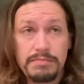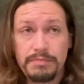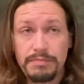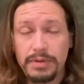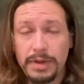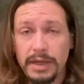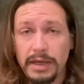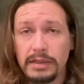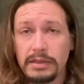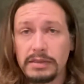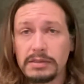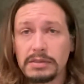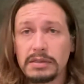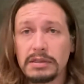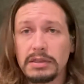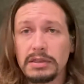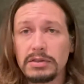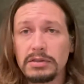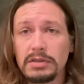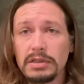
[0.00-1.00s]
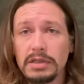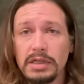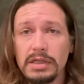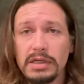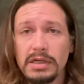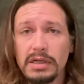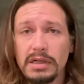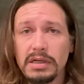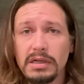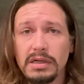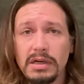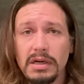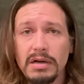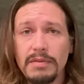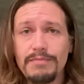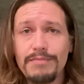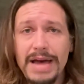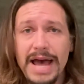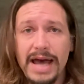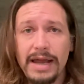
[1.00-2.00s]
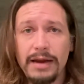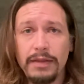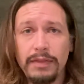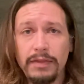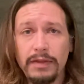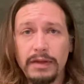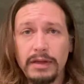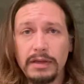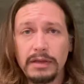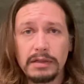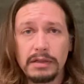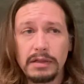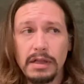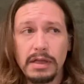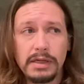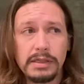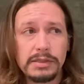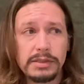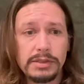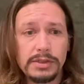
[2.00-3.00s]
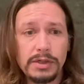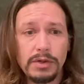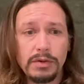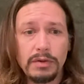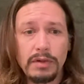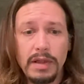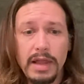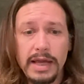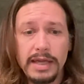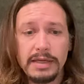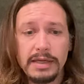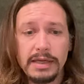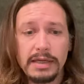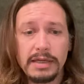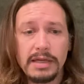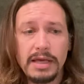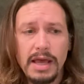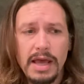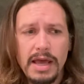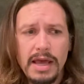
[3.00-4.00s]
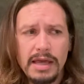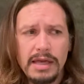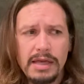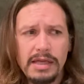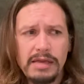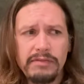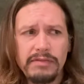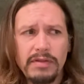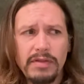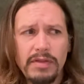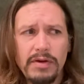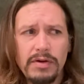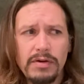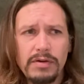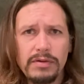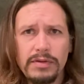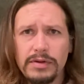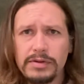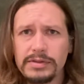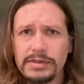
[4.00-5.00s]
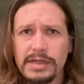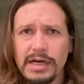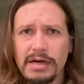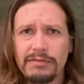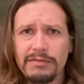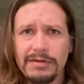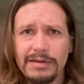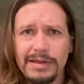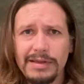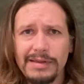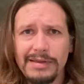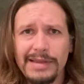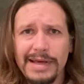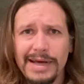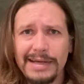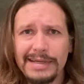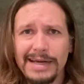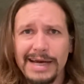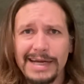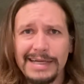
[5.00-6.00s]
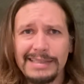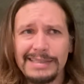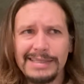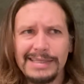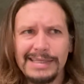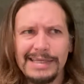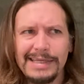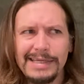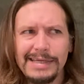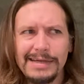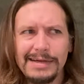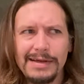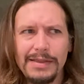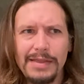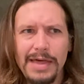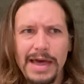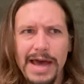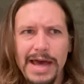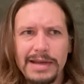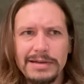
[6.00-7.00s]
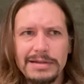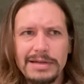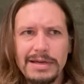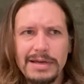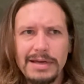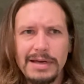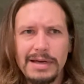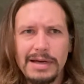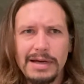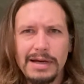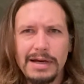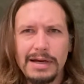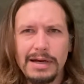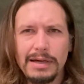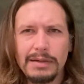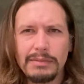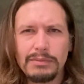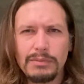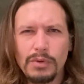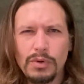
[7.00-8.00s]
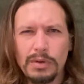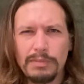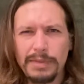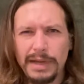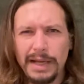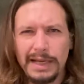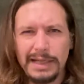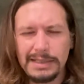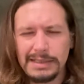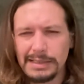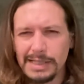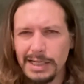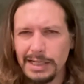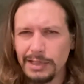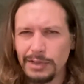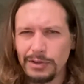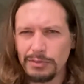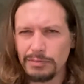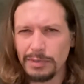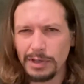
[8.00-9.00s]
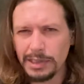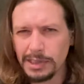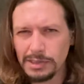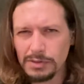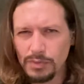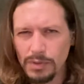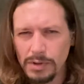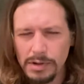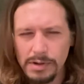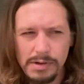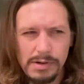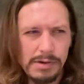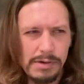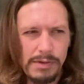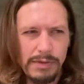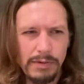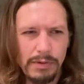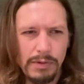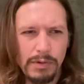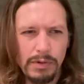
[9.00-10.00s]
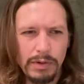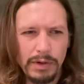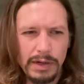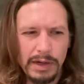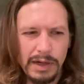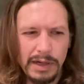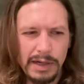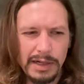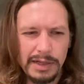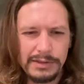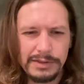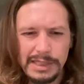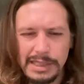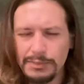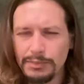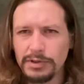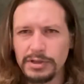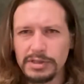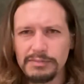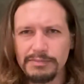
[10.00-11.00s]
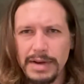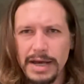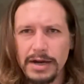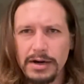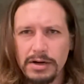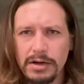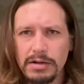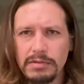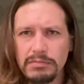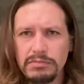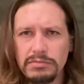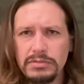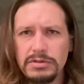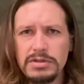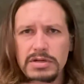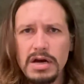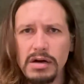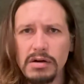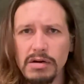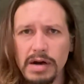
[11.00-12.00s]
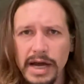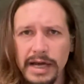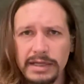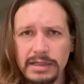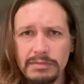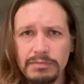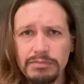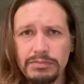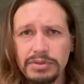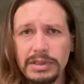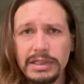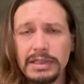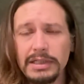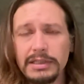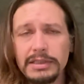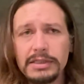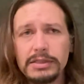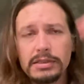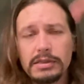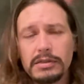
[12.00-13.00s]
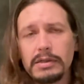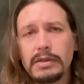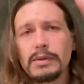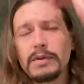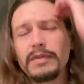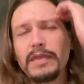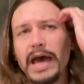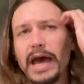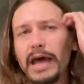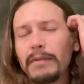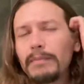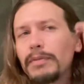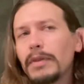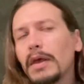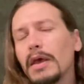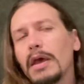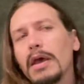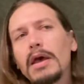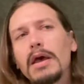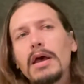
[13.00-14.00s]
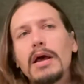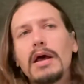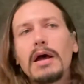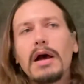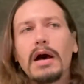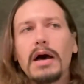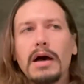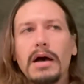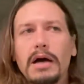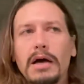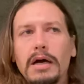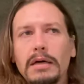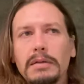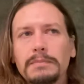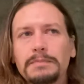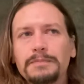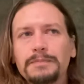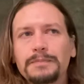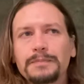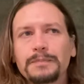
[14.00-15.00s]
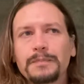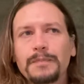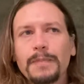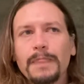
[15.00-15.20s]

pain is clearly a, a bad thing. Clients don't like it, even though there's definitely that idea that uh, more pain is getting your money's worth or uh, deeper is better. No, I completely disagree with that. Um,